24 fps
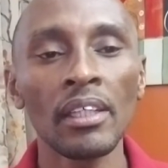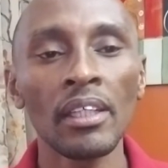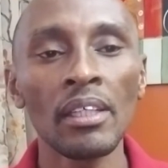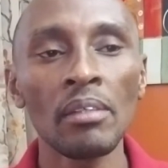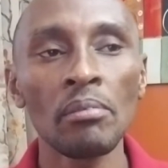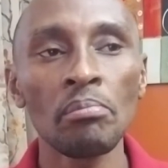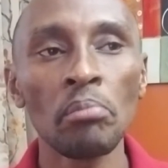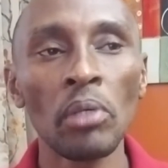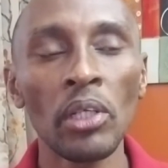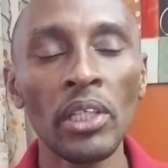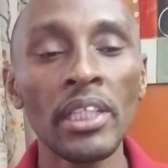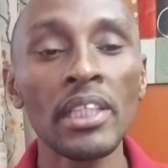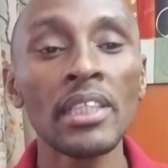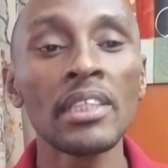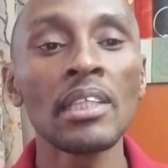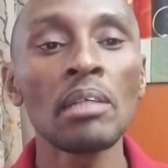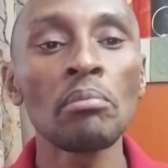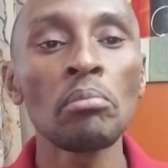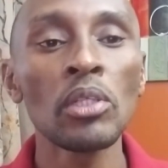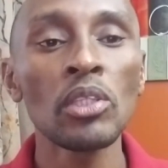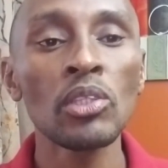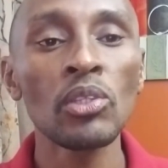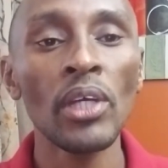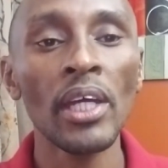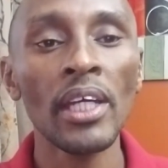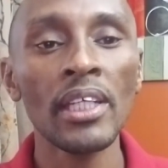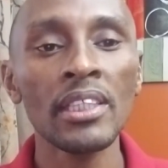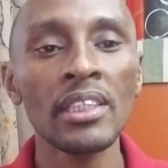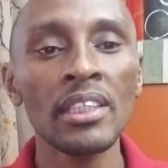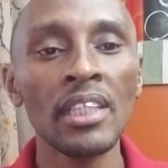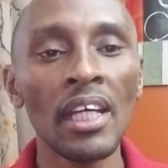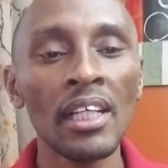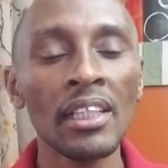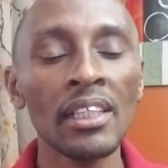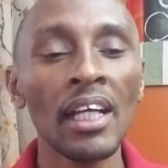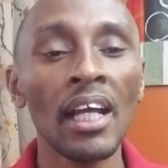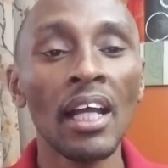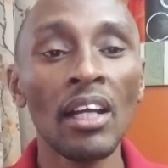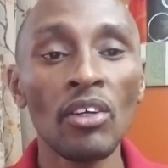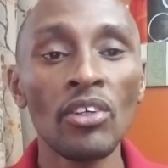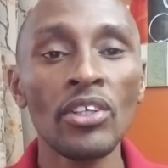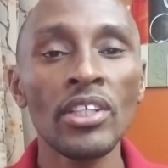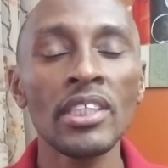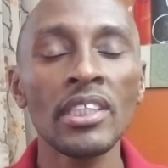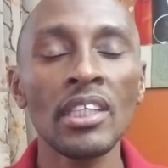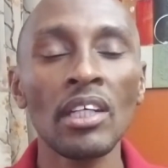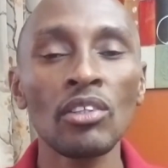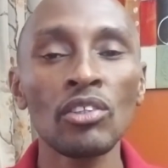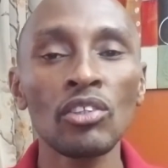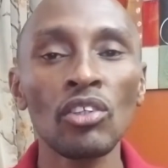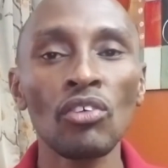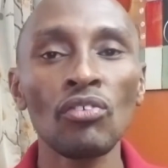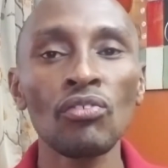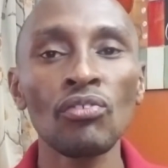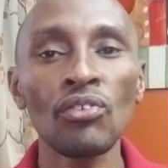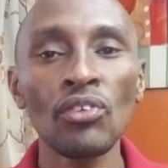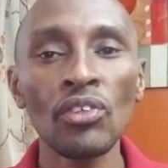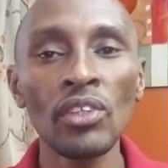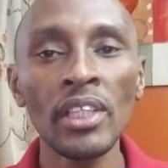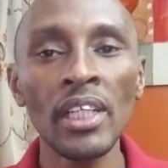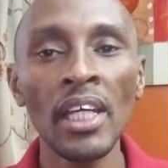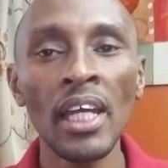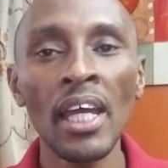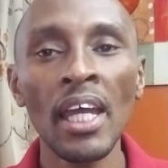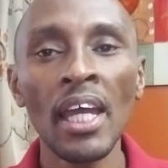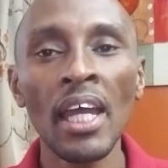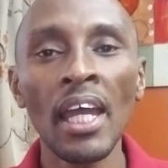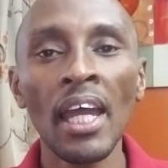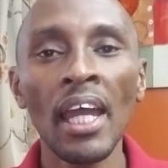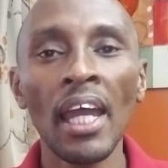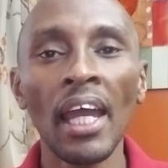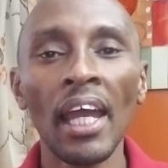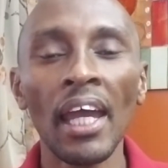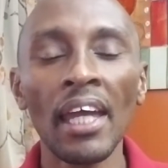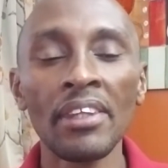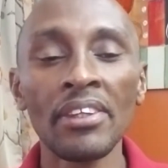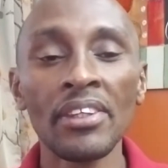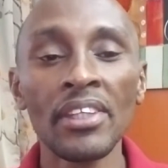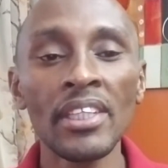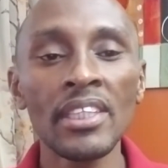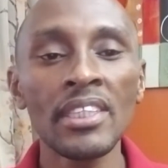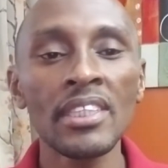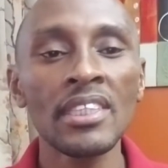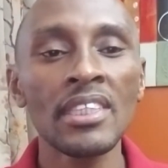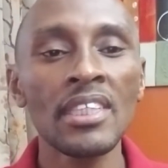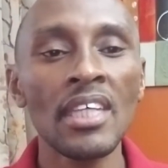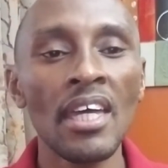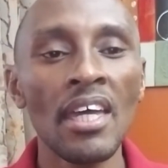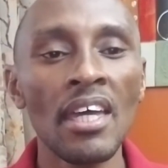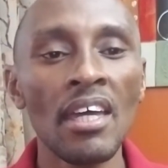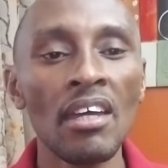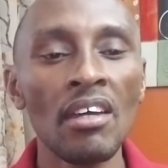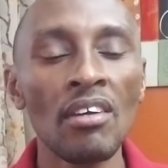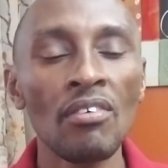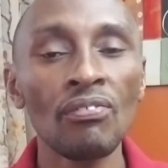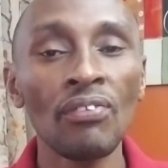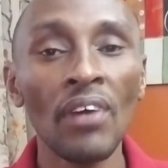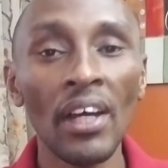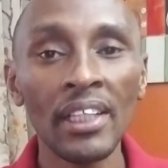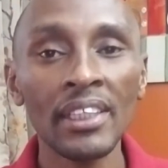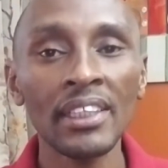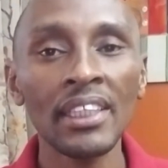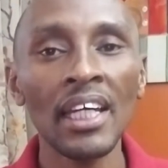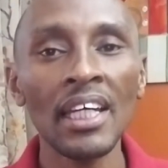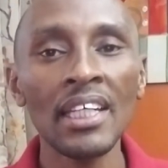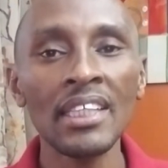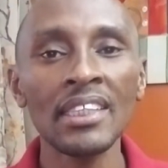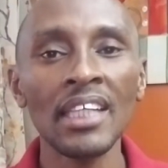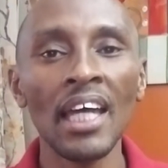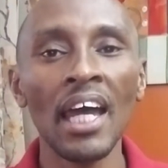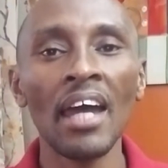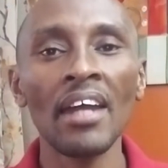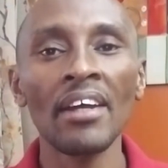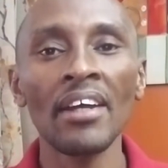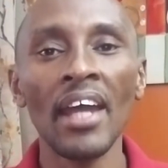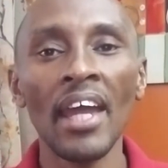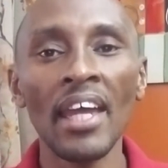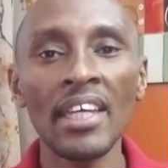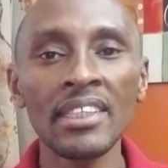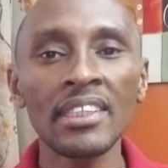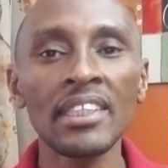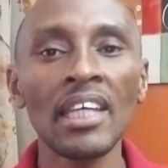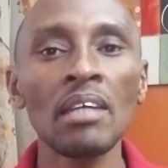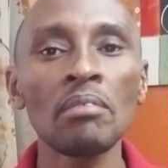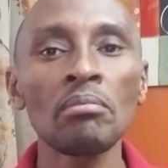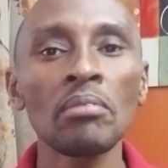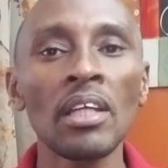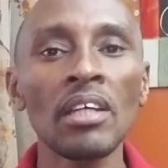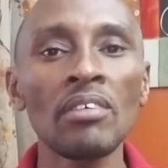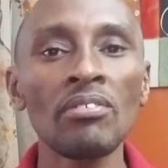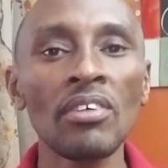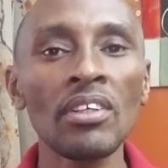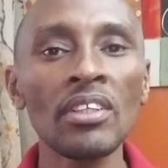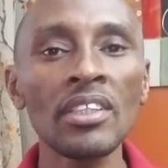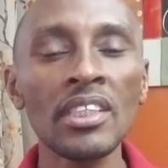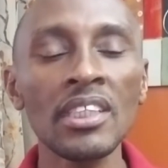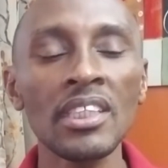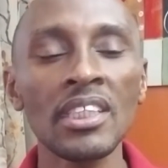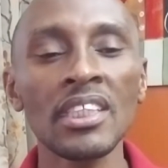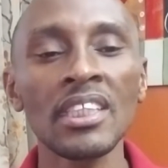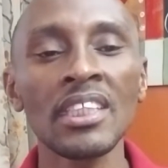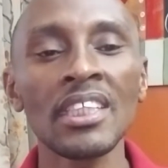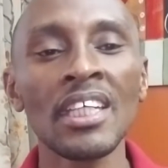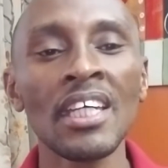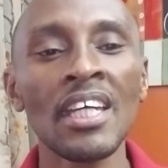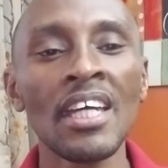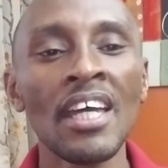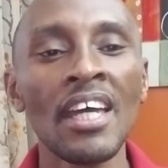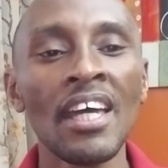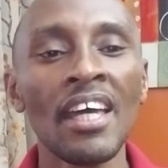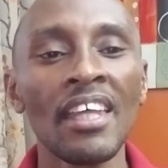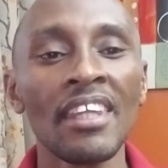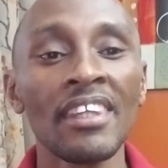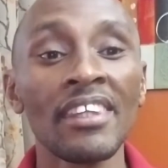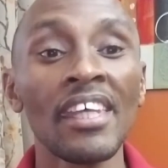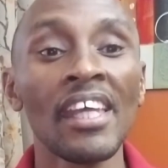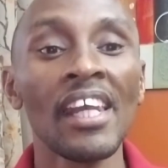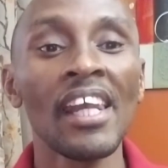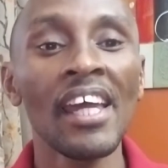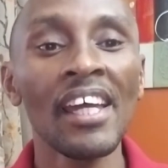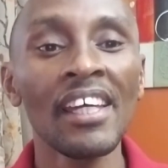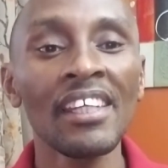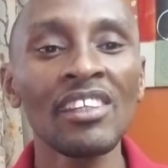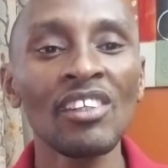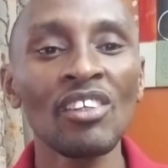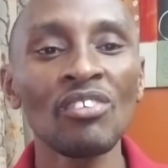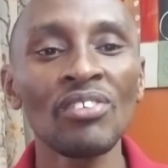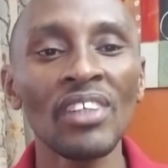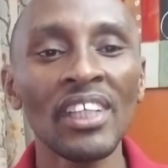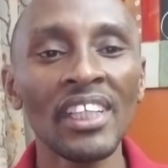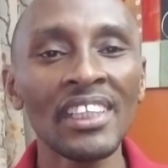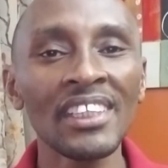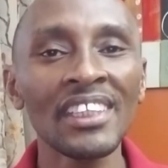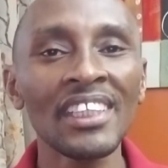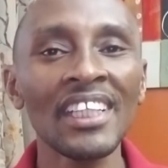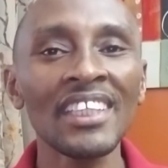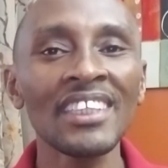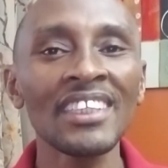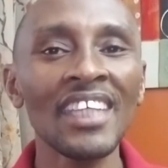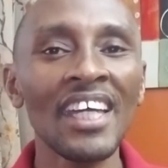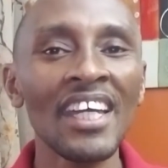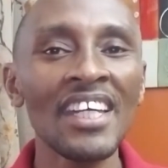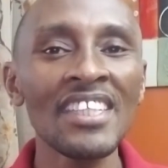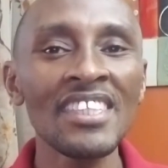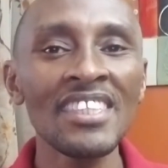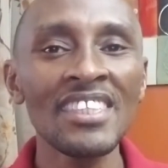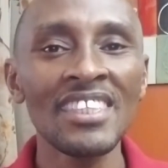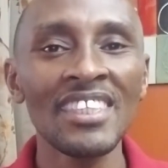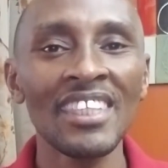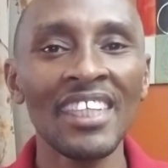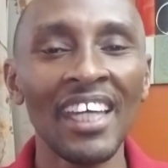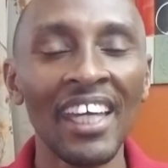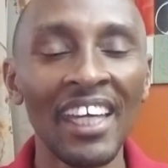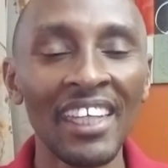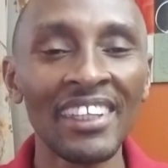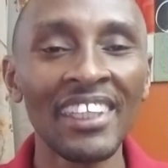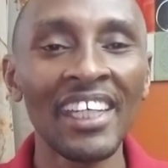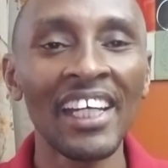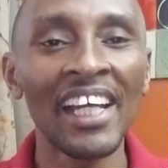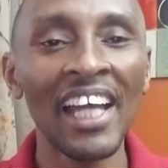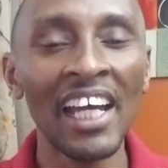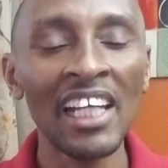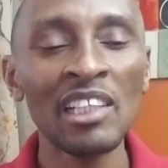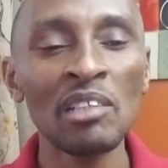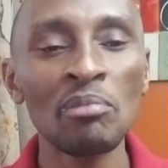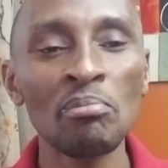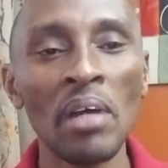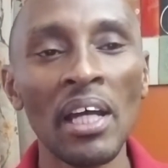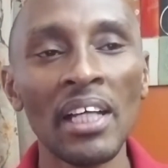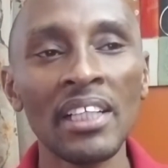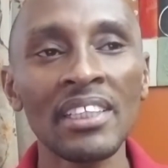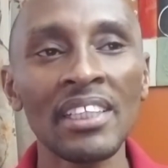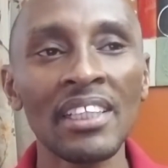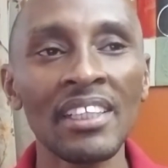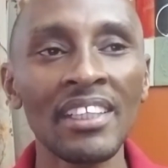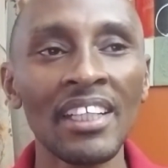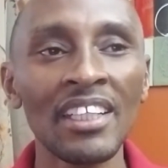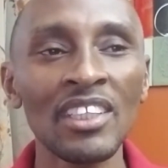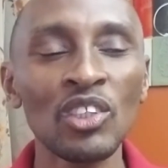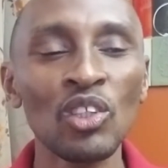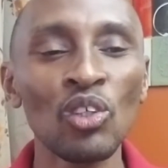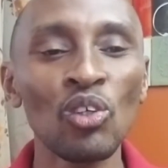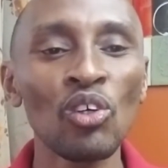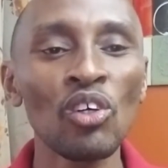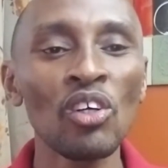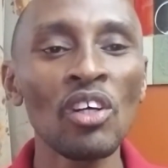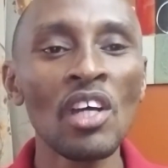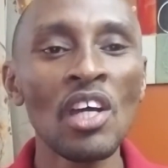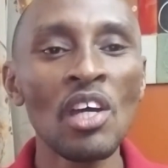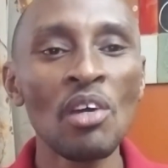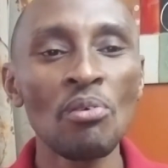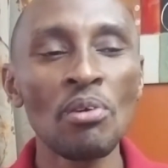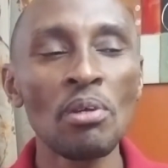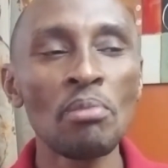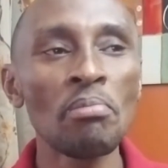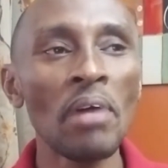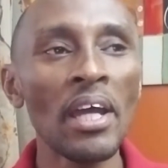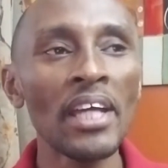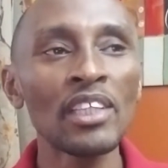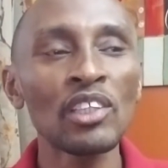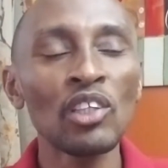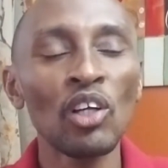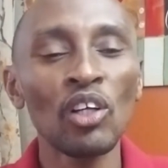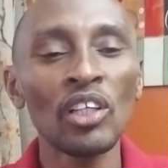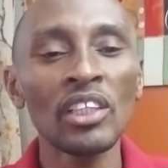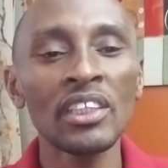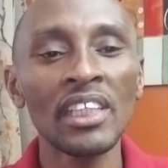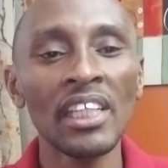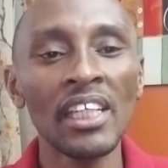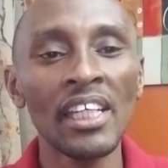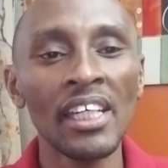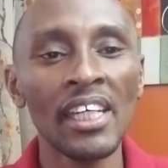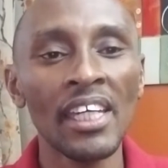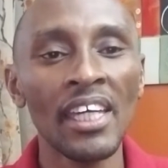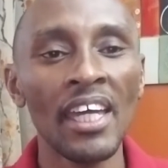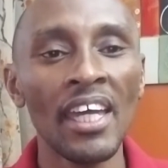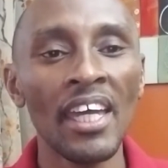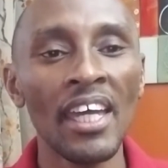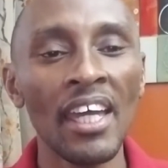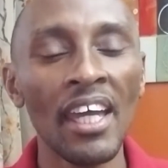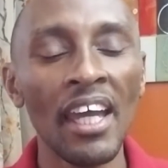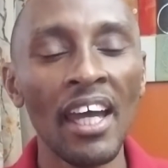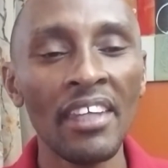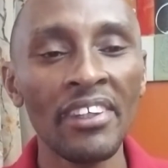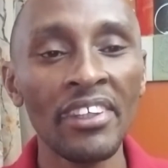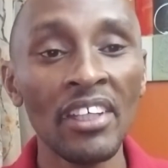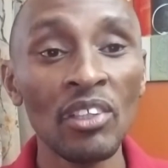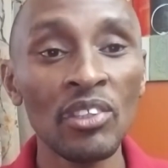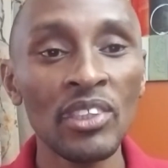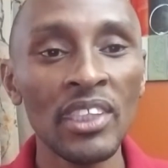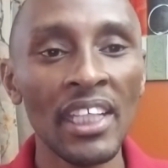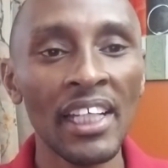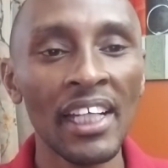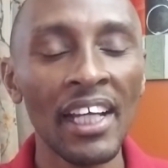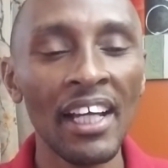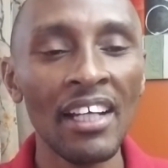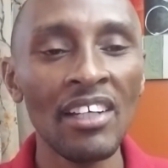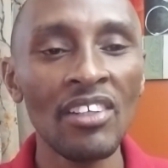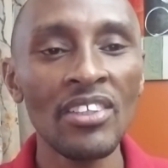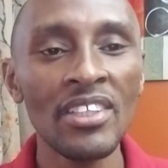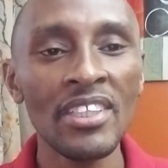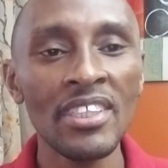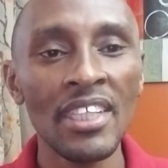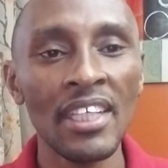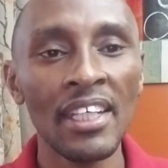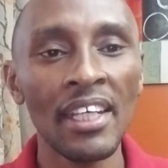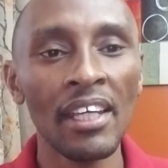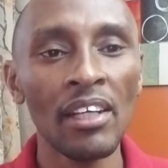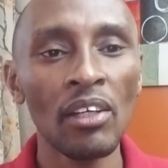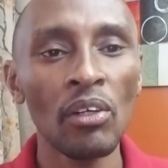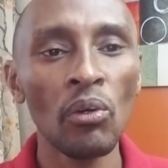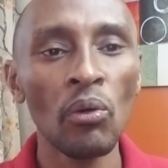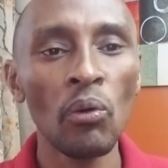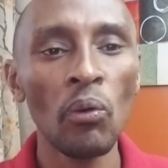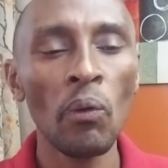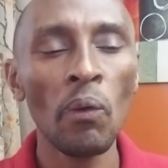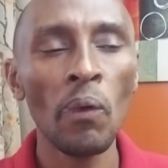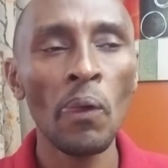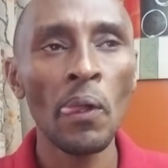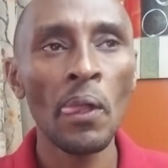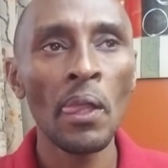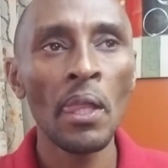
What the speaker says: body is able to extract calories out of food. And these factors are enzyme levels, the length of intestines, and the gut bacteria. So we might all take 1,000 calories, and I know